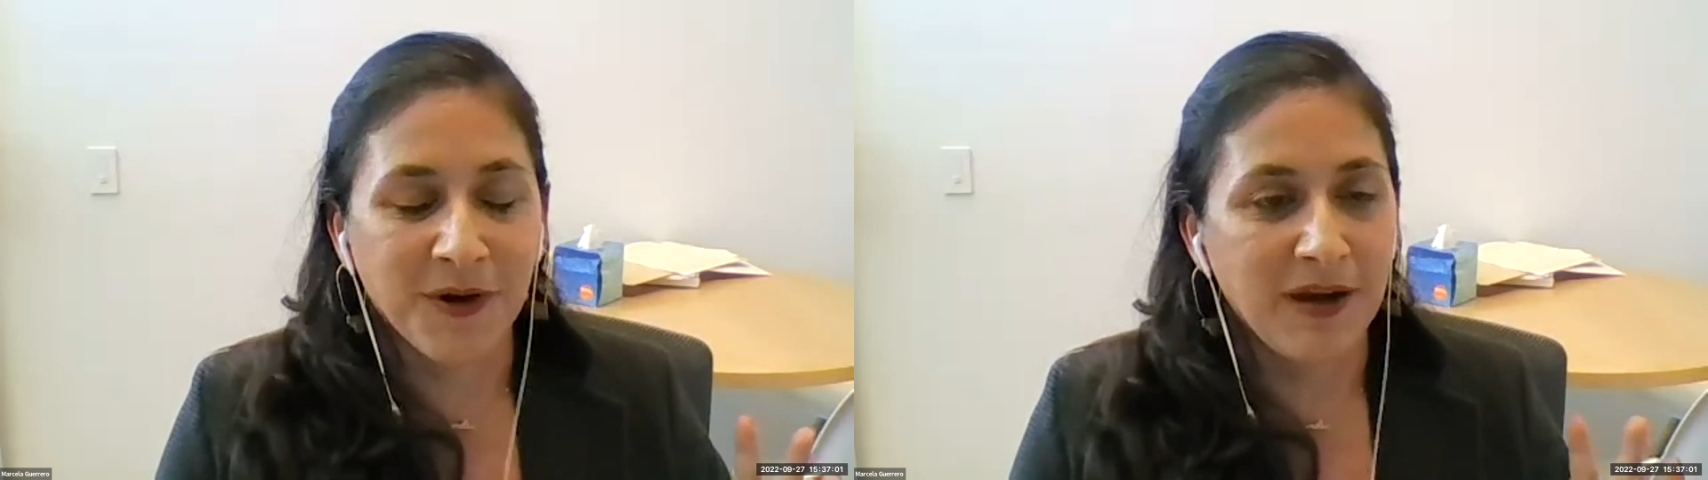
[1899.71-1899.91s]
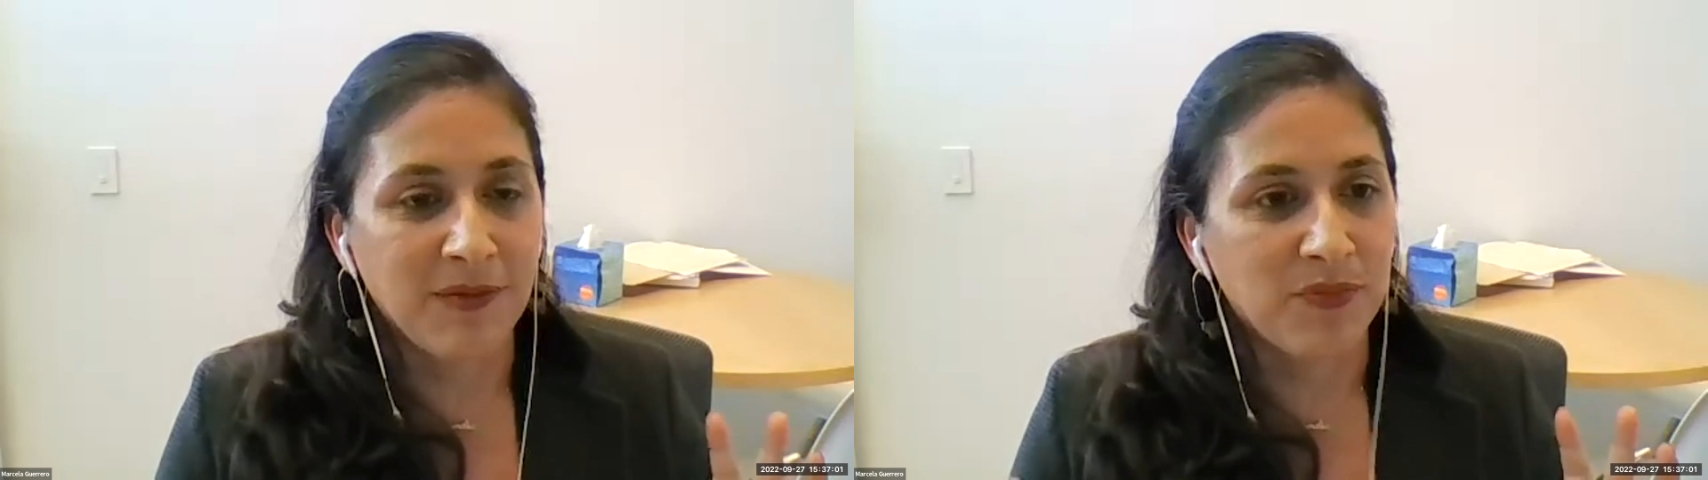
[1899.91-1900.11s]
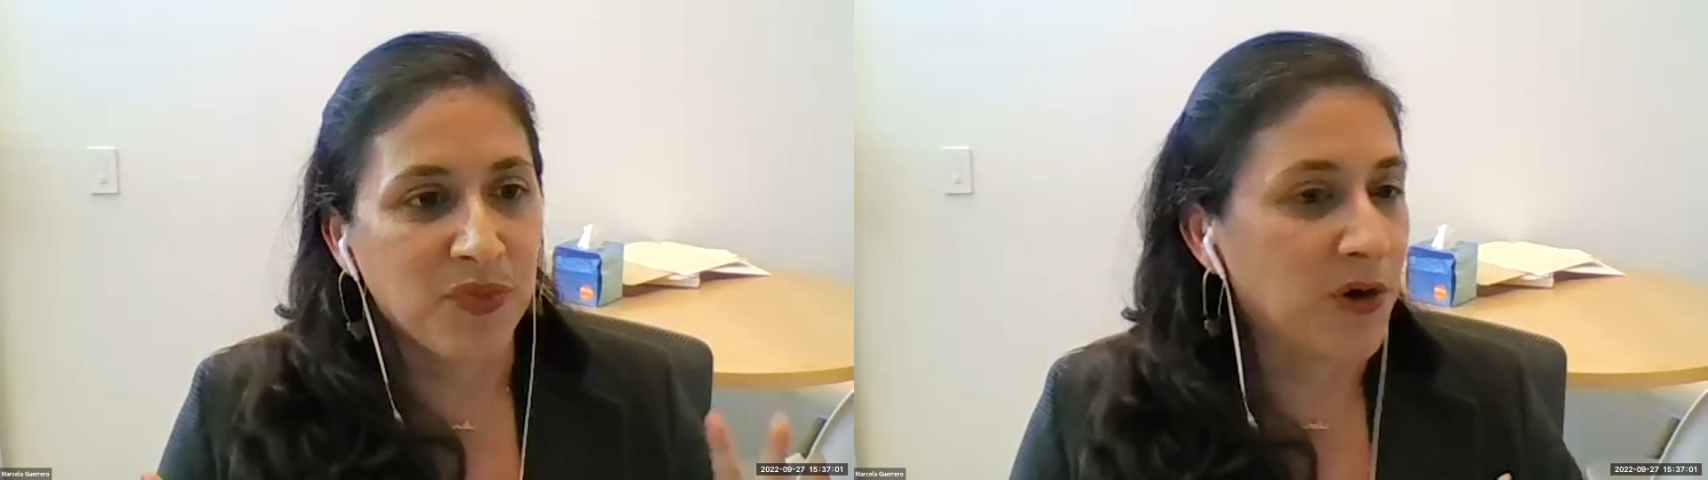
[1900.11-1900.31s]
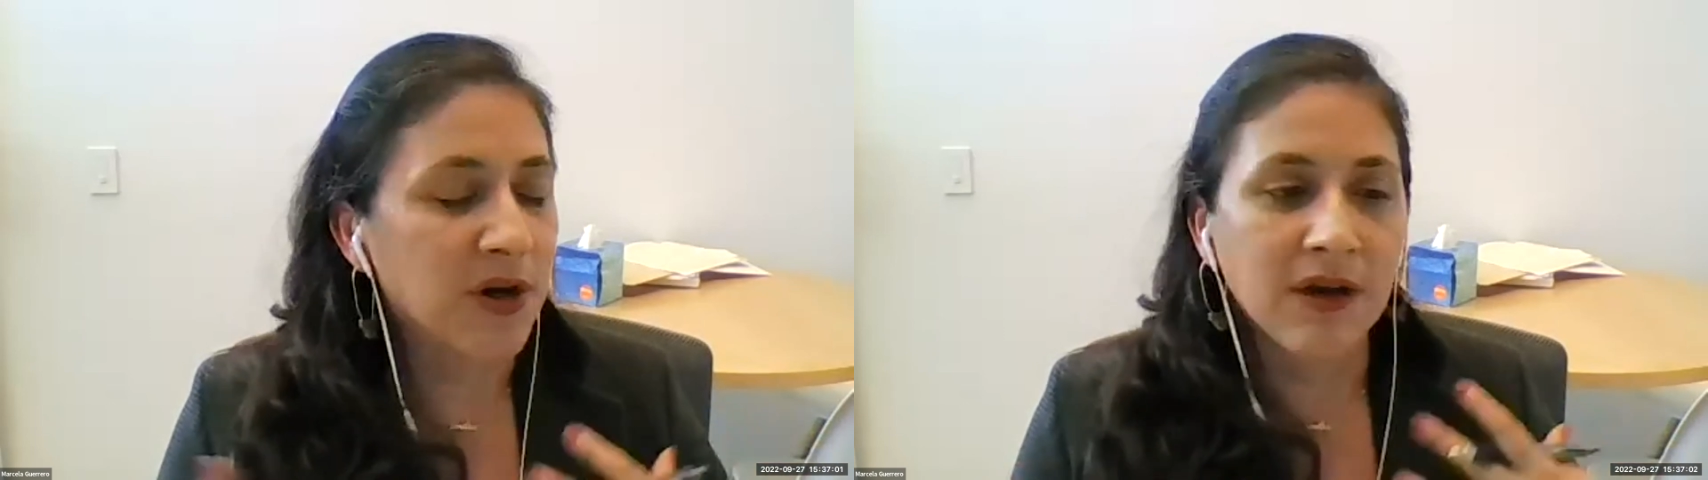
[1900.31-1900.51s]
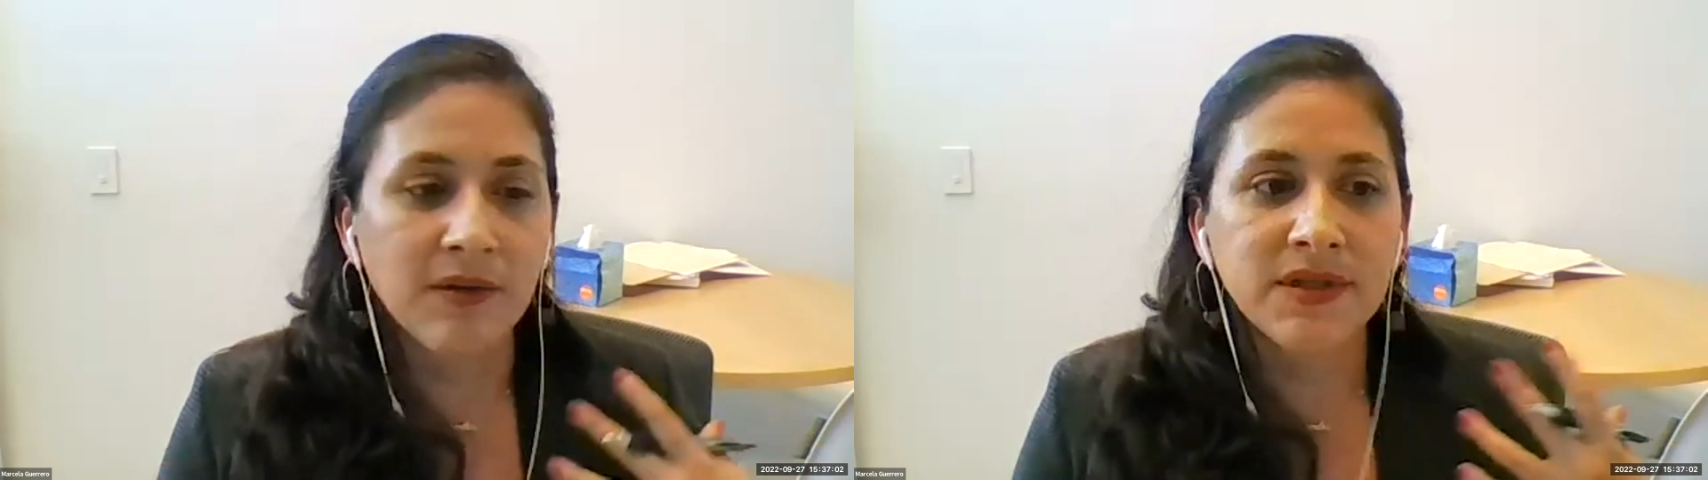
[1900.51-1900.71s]
great
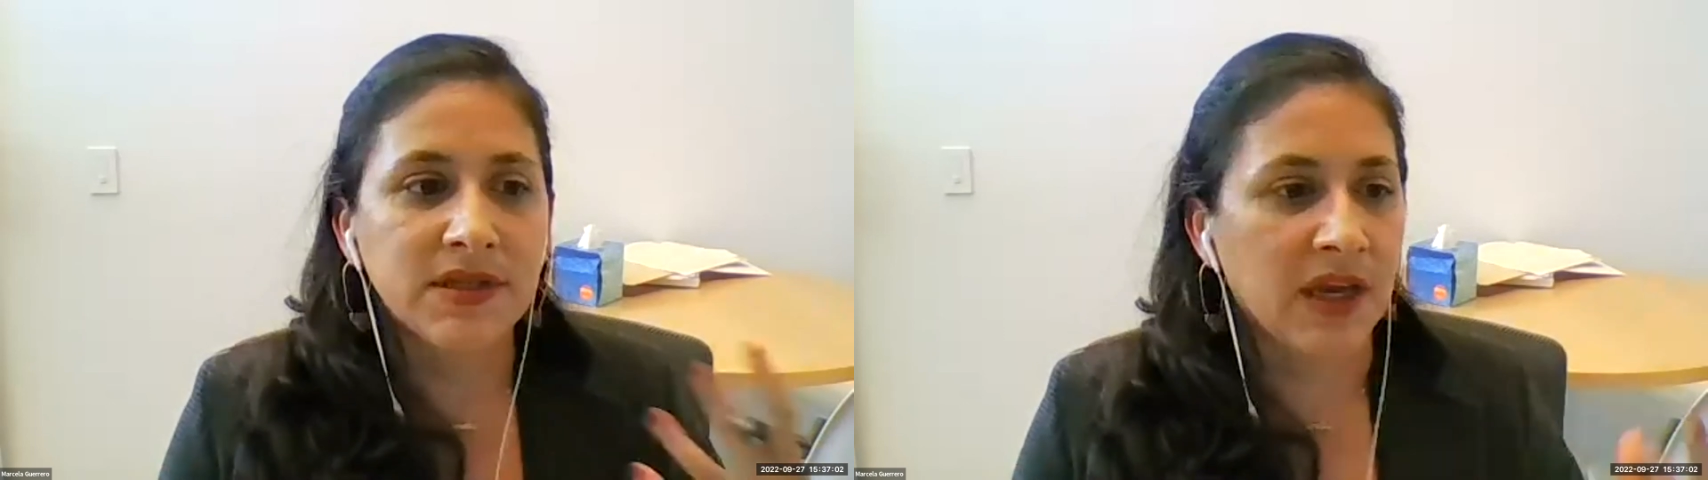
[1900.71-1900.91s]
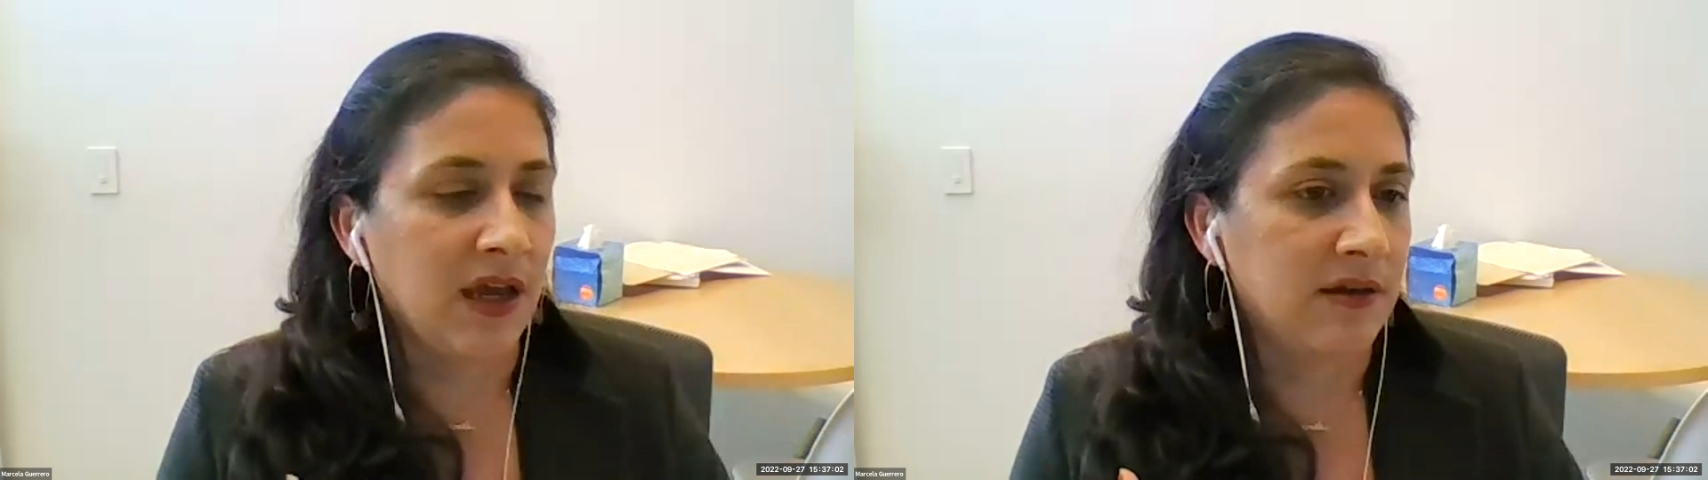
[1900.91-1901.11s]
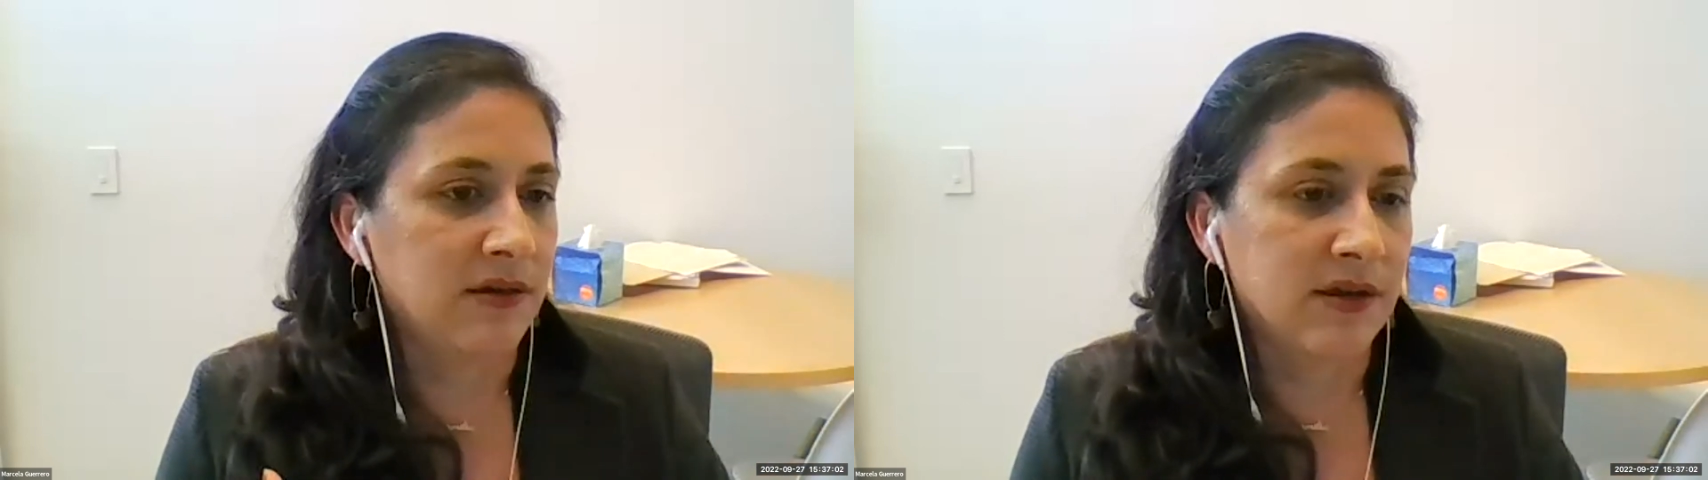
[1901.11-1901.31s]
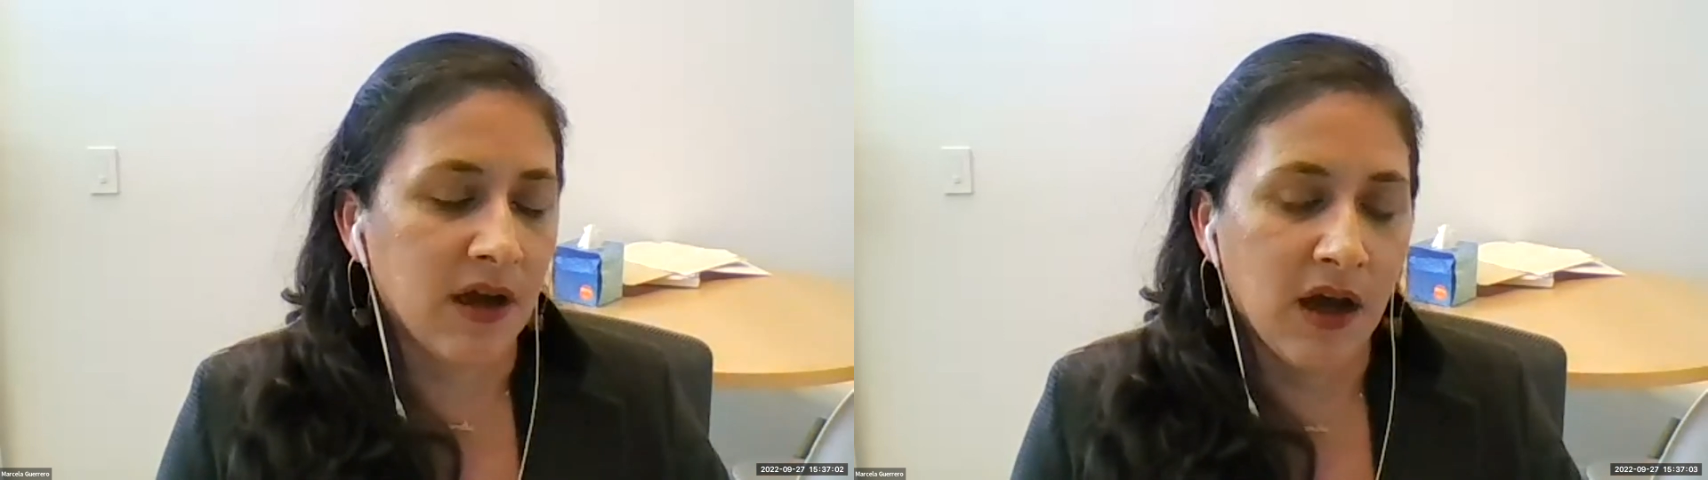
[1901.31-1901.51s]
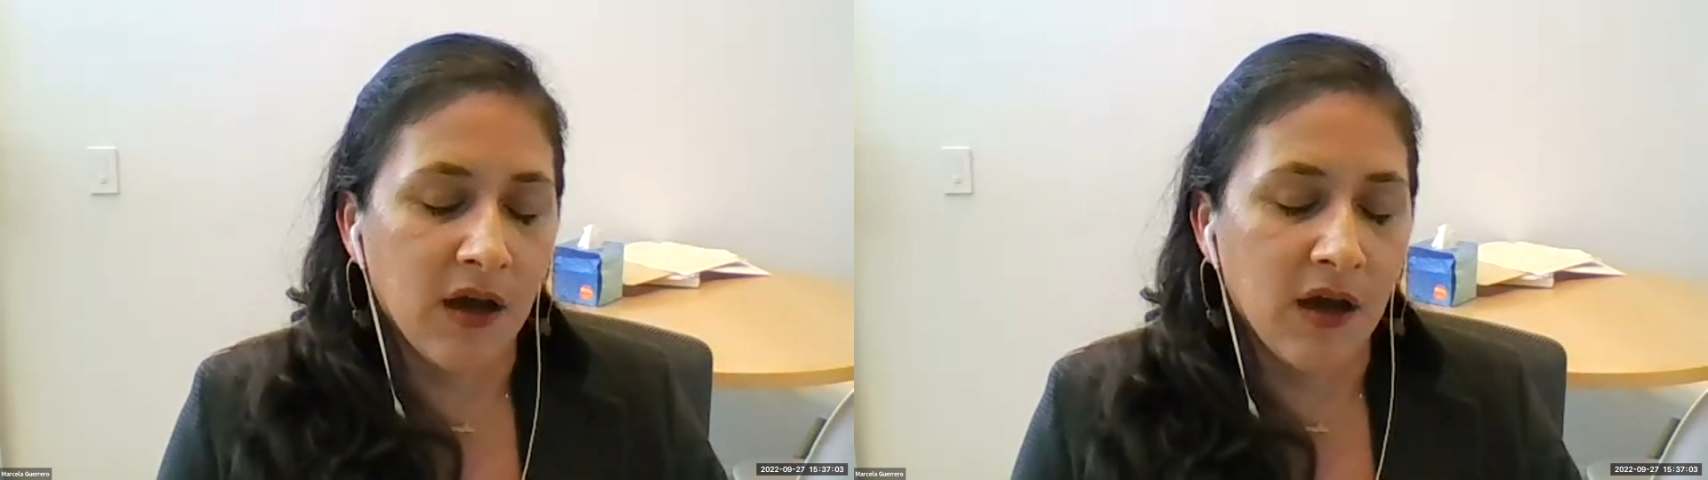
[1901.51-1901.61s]
programs and